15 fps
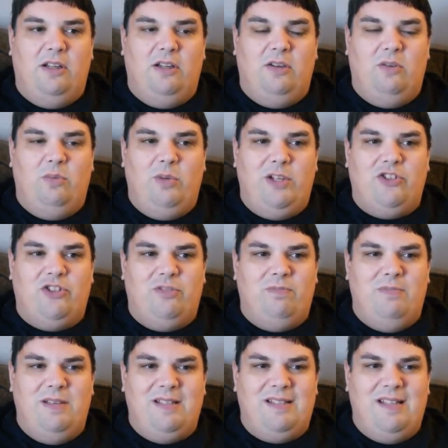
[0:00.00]
which
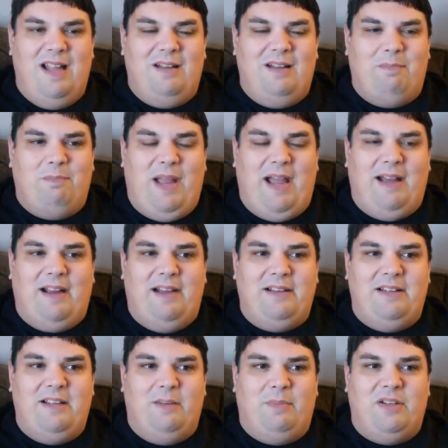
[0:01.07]
is not a bad
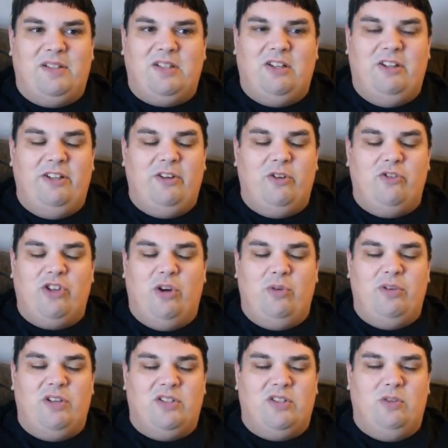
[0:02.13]
idea, but it's clear Jo
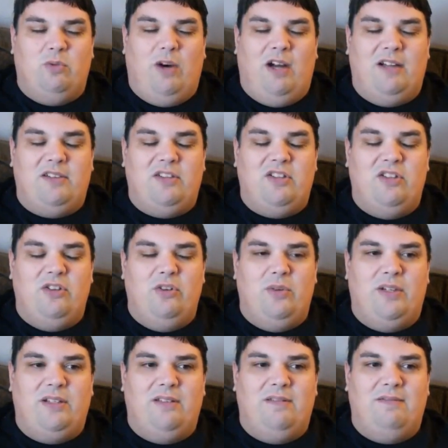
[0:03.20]
doesn't want to,
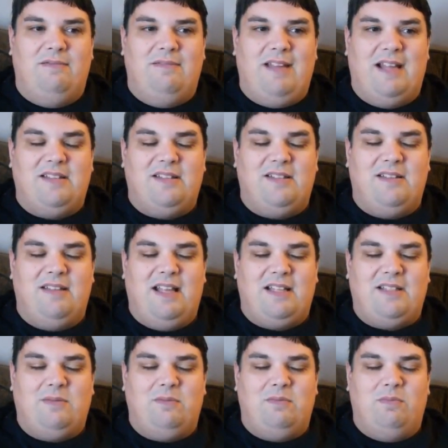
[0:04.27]
and that's
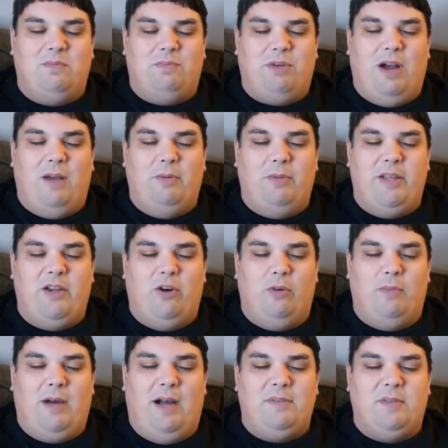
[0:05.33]
that's probably her
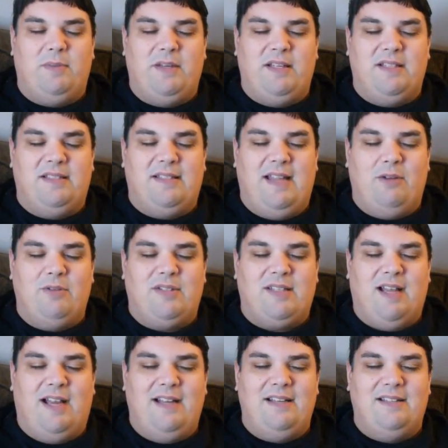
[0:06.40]
mom's biggest
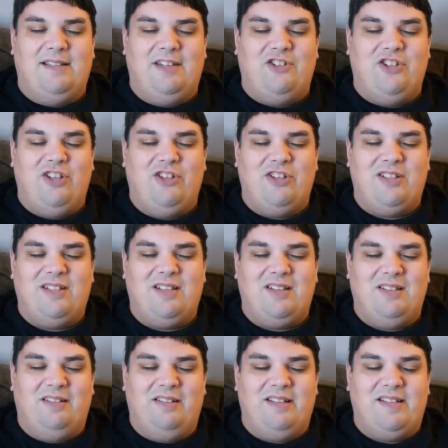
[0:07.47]
downside is that she just
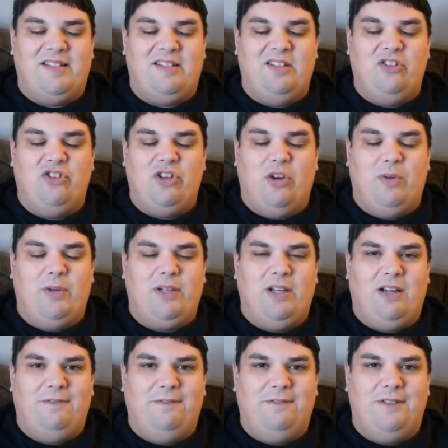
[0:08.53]
doesn't listen to Jo
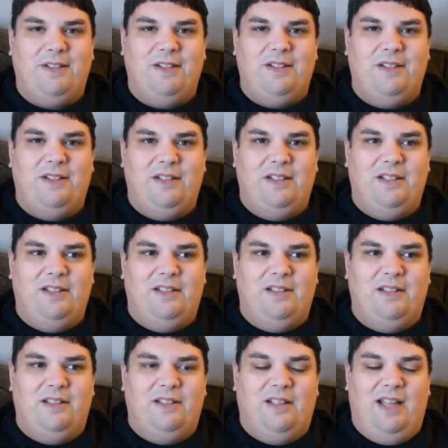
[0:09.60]
enough
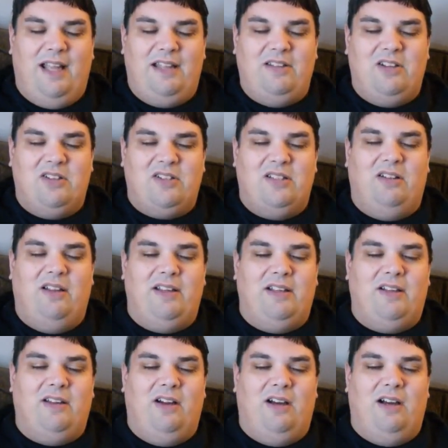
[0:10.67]
and doesn't
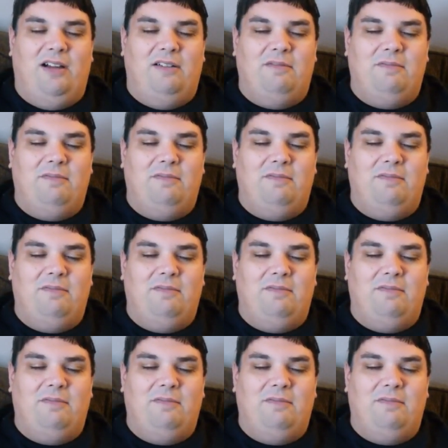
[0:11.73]
like uh,